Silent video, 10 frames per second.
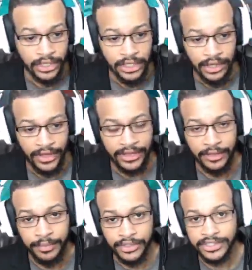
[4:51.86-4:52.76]
that the
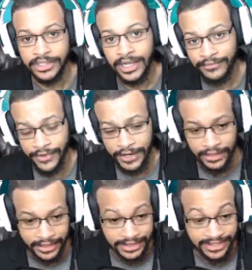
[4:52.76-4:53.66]
person that I'm fighting
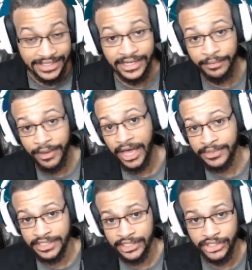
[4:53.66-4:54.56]
against is in a bad
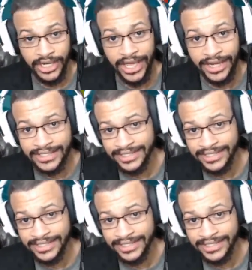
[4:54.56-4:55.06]
position and is